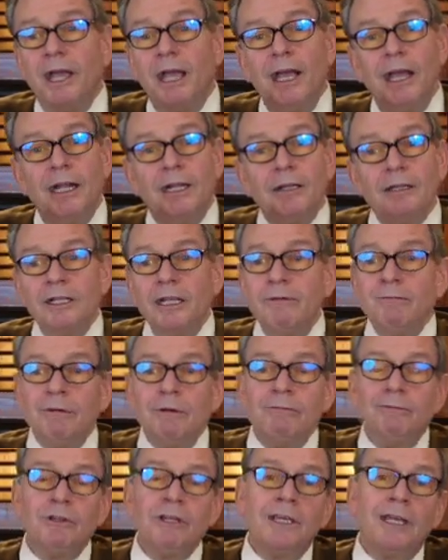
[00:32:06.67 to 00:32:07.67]
and
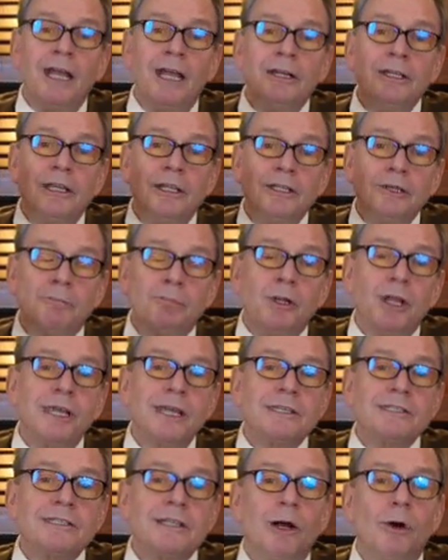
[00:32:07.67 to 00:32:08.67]
Olivia, if you can you play
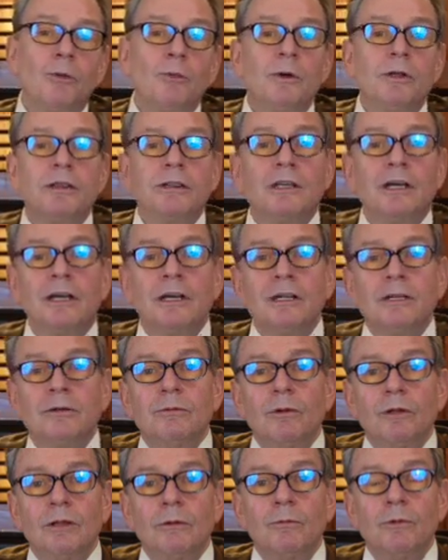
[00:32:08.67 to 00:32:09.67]
us out with
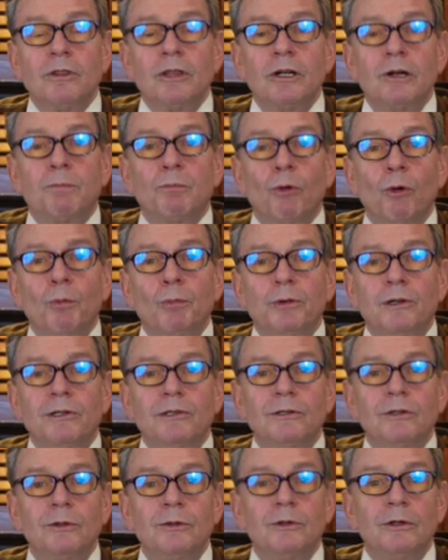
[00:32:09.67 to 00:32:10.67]
an
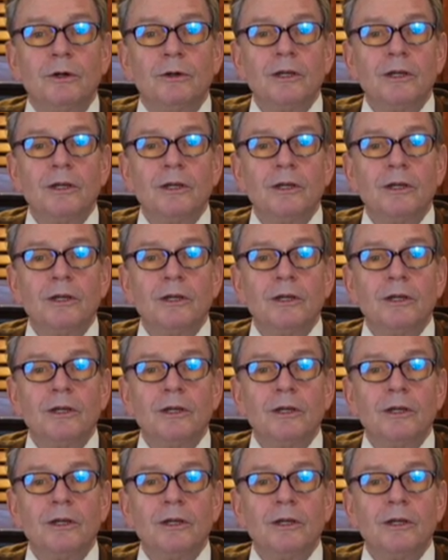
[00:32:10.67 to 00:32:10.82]
appropriate tune?